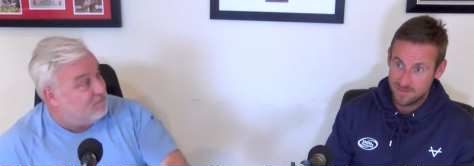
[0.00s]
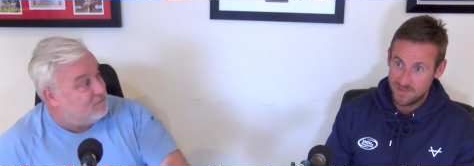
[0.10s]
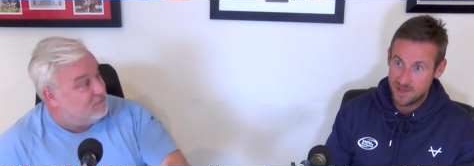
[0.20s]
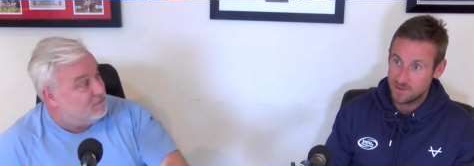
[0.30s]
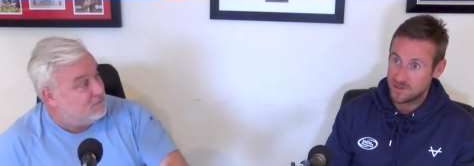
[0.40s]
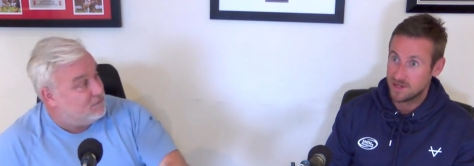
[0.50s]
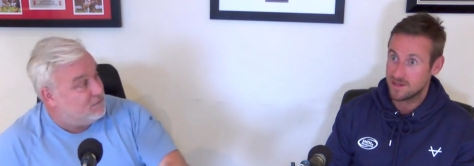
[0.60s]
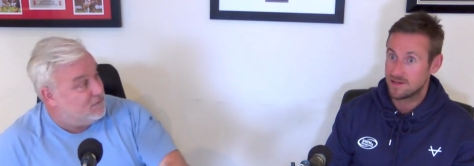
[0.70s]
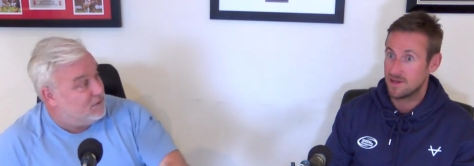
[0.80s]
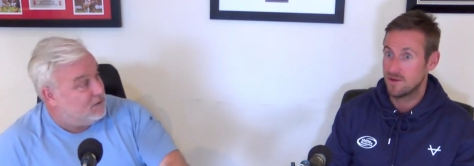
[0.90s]
Speaker 1: No
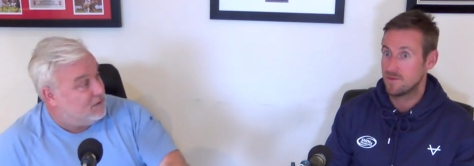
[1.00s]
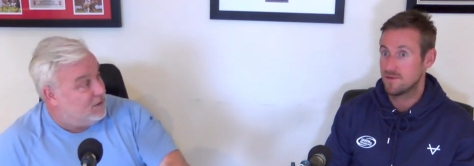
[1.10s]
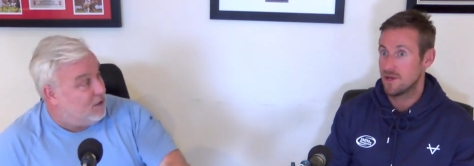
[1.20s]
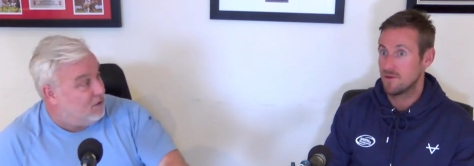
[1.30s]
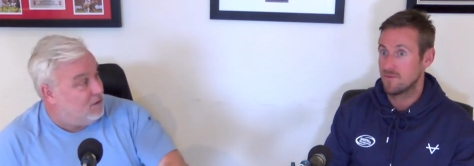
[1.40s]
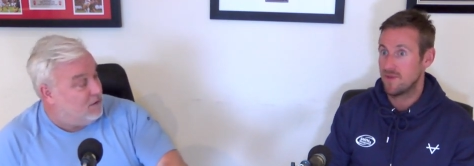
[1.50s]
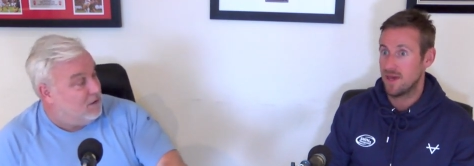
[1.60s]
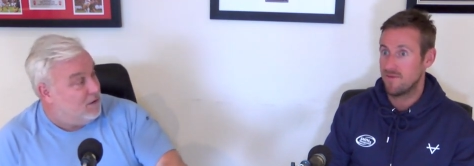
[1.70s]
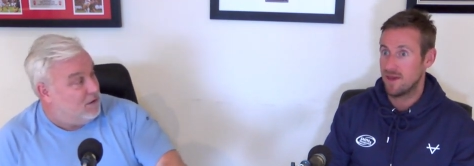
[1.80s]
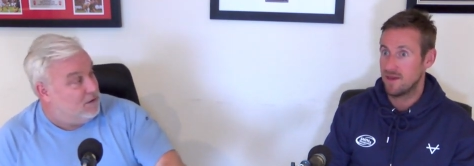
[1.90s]
chance, no. No, no
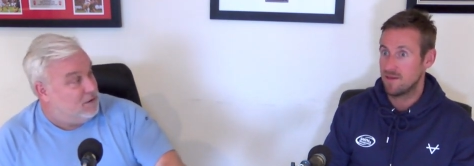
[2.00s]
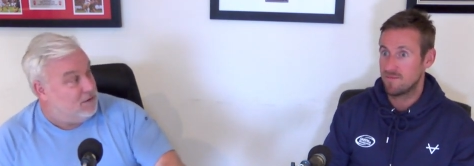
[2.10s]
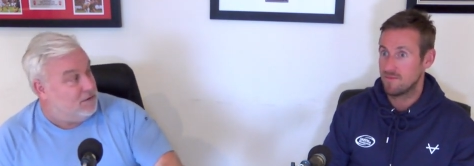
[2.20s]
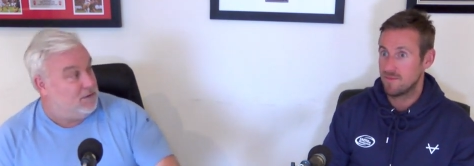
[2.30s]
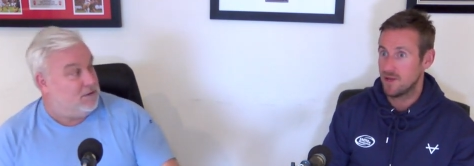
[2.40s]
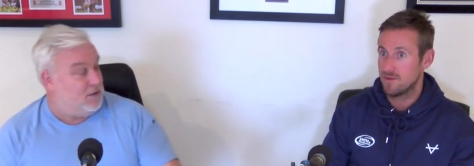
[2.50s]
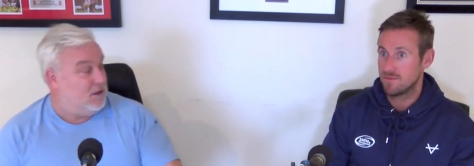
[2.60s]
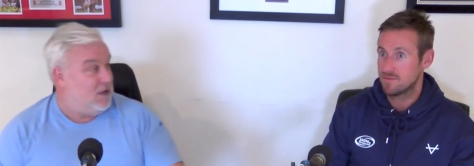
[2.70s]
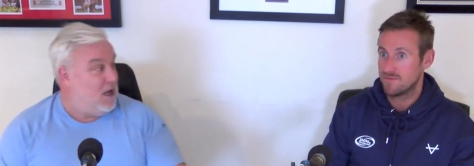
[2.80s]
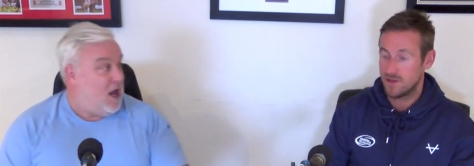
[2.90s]
they're, they're, no,
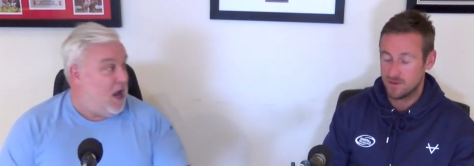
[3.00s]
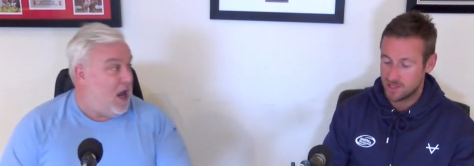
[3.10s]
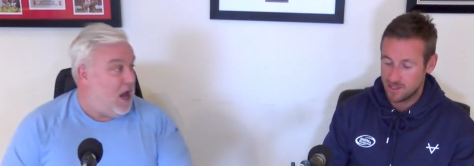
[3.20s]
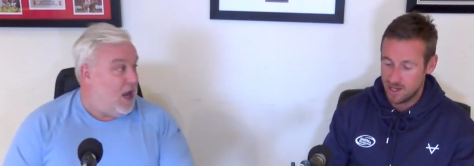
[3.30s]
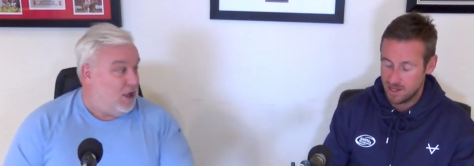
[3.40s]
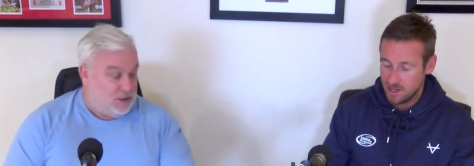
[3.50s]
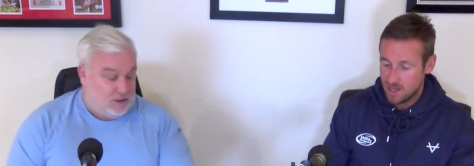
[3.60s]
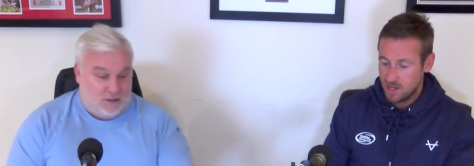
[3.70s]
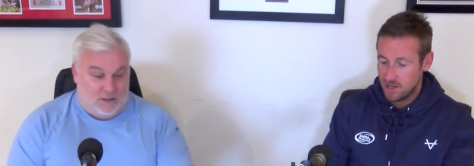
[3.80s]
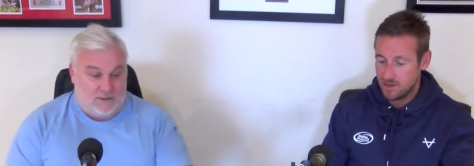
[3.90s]
no chance. Uh,
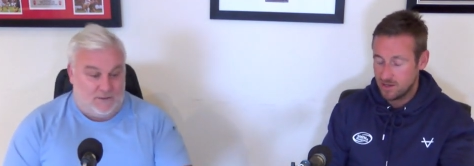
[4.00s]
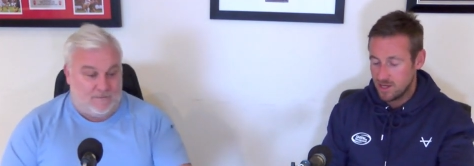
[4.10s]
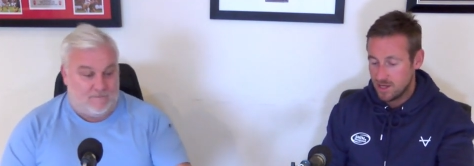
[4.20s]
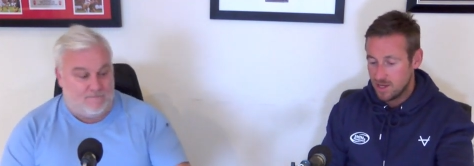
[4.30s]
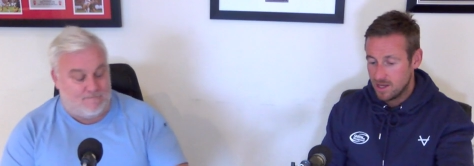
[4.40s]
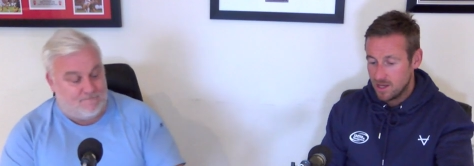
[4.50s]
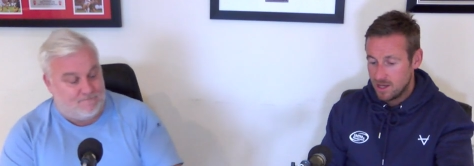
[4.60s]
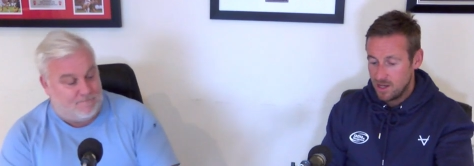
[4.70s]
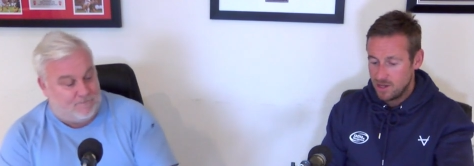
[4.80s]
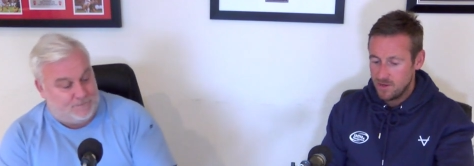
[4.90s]
and,
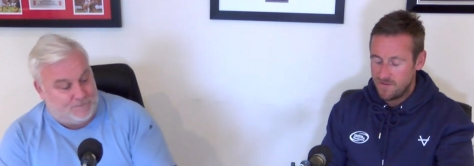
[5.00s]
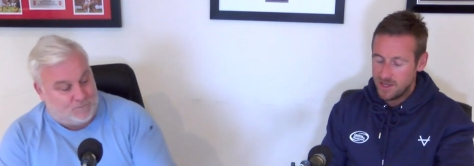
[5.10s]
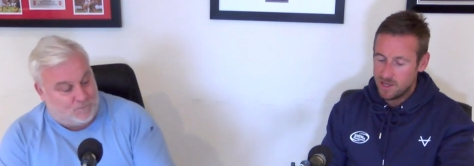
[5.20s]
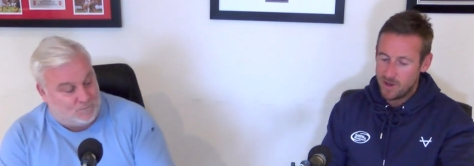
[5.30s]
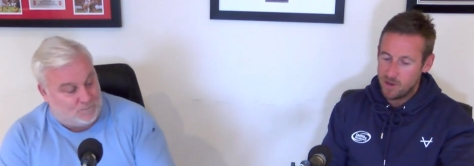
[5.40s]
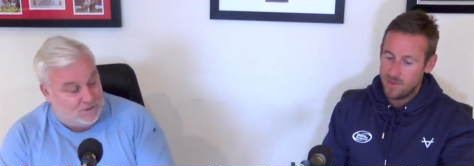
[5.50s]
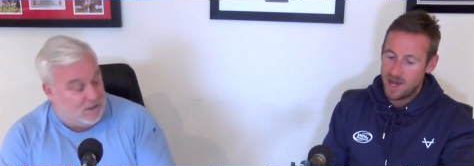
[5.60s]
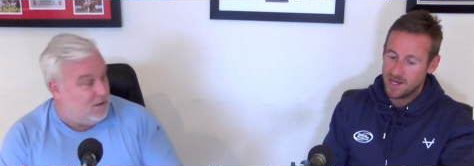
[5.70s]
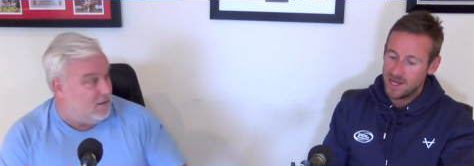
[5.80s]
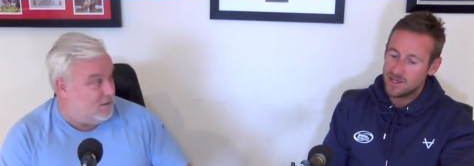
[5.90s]
and you think about
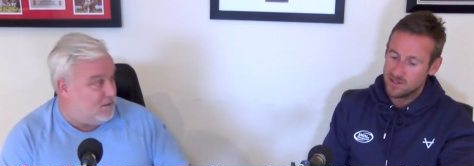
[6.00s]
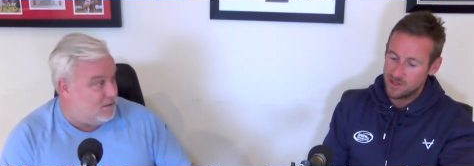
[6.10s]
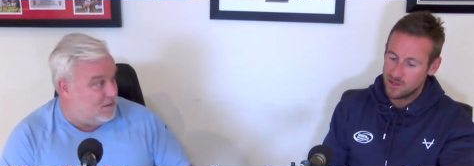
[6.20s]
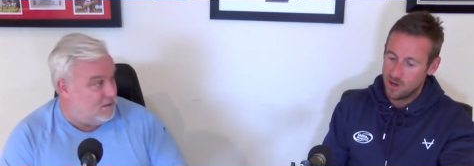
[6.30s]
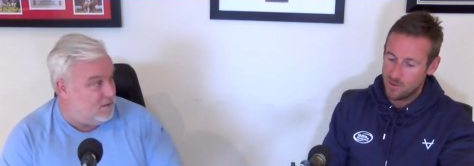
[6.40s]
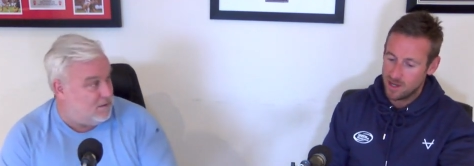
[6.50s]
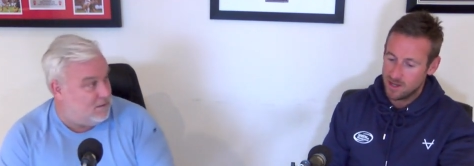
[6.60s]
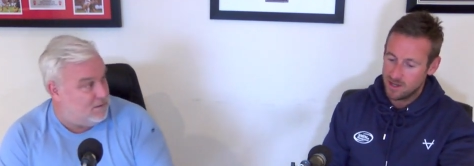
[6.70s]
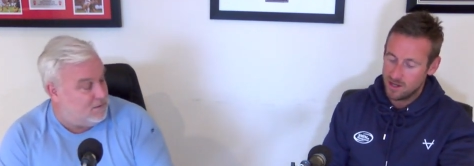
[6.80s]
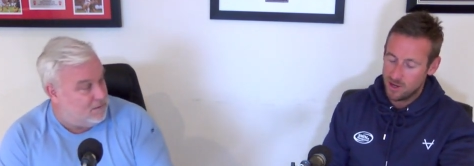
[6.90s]
Matty Nicholson going,
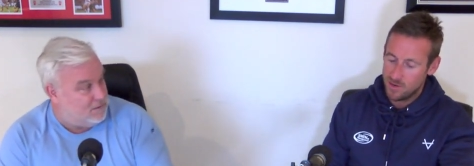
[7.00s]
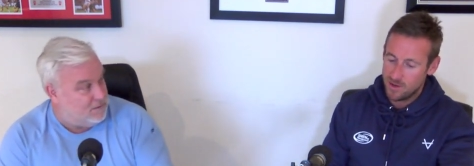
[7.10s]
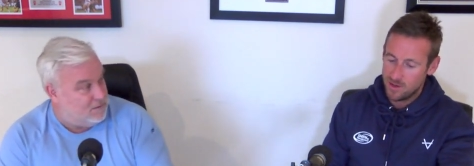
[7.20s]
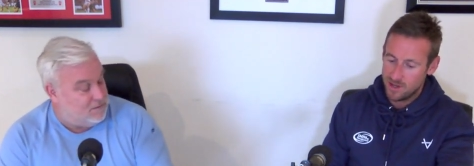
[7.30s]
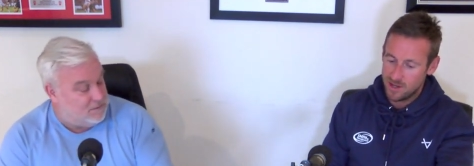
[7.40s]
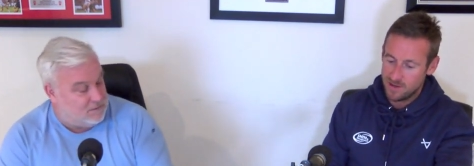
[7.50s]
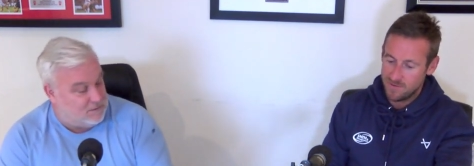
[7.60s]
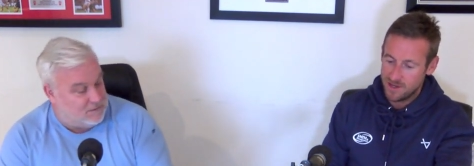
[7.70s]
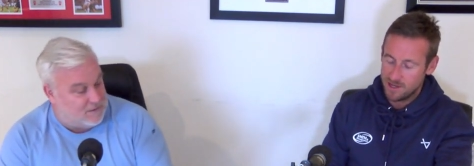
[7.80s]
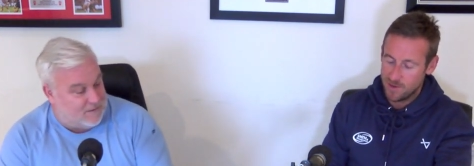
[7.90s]
you know, and you
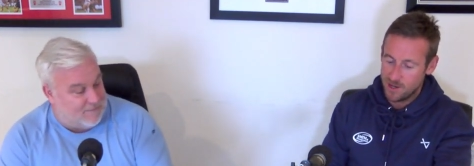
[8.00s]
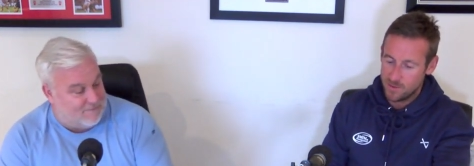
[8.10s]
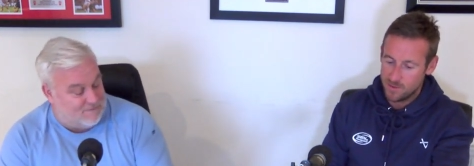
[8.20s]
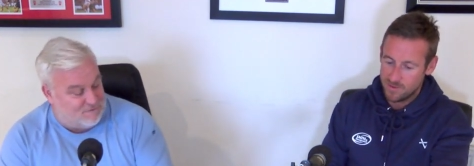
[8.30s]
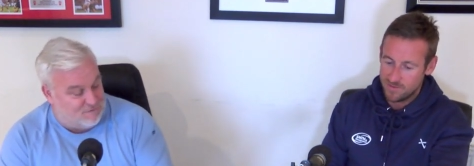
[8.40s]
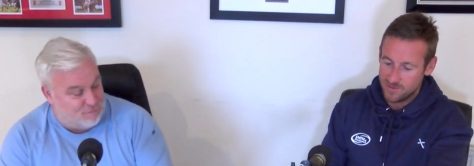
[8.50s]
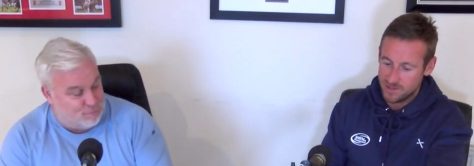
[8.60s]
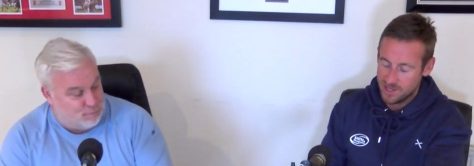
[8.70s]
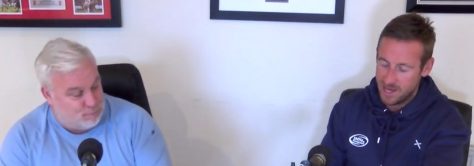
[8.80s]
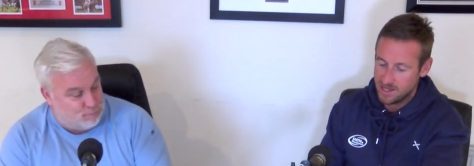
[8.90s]
think about
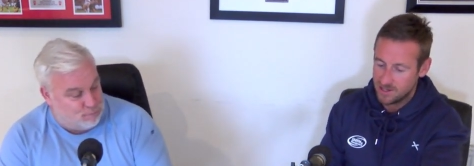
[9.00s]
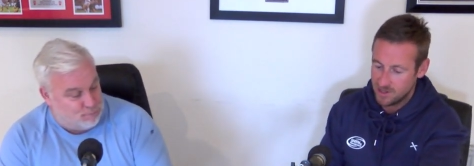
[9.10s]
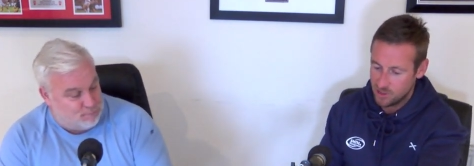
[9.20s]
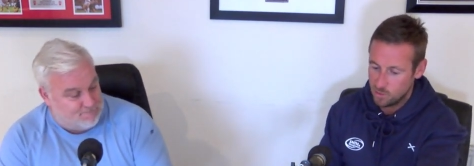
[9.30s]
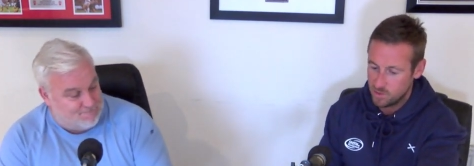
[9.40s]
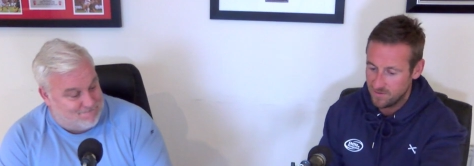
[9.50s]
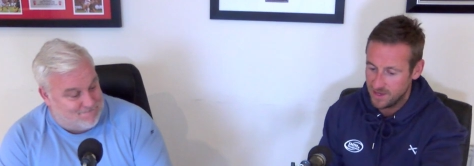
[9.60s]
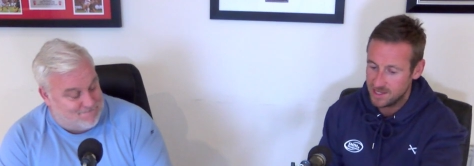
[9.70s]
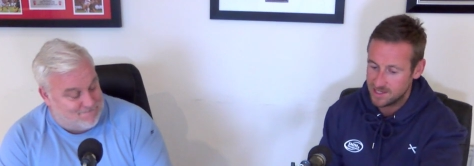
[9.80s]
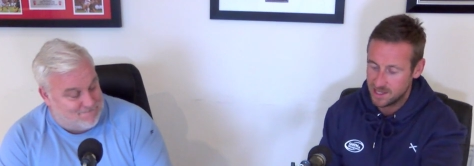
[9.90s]
letting a couple of
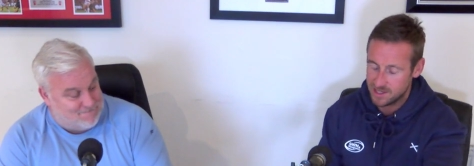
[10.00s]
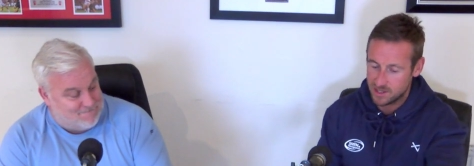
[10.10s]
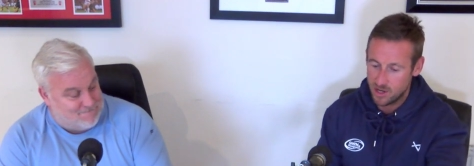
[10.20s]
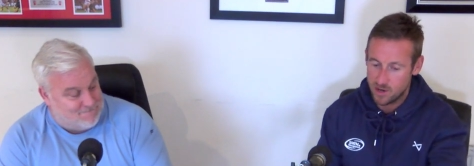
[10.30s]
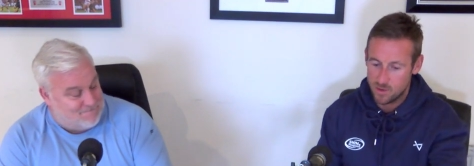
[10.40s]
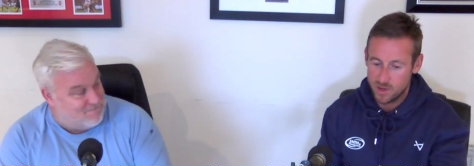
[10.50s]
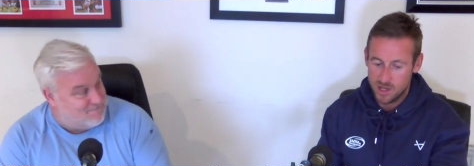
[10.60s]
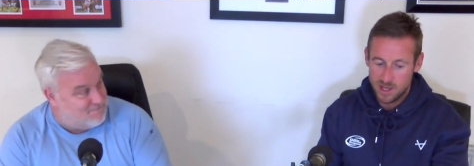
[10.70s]
these lads go.